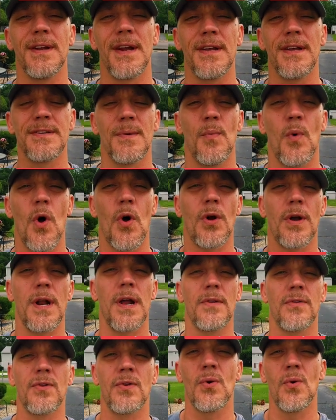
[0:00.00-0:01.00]
And as I'm walking
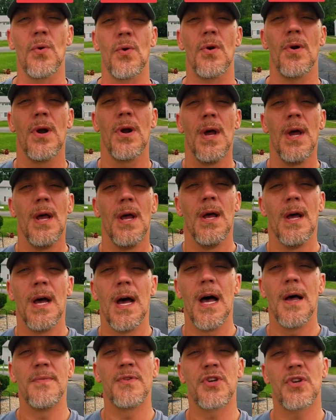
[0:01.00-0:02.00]
out the door, I'm